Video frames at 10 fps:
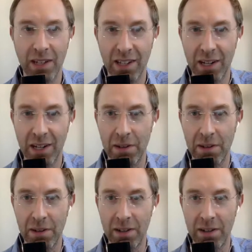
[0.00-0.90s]
camera.
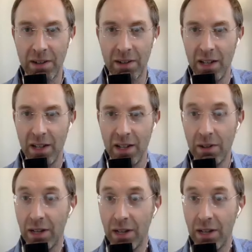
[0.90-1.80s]
Well, I
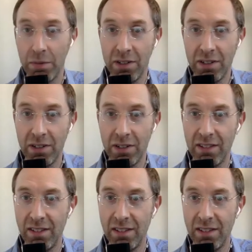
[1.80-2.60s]
appreciate the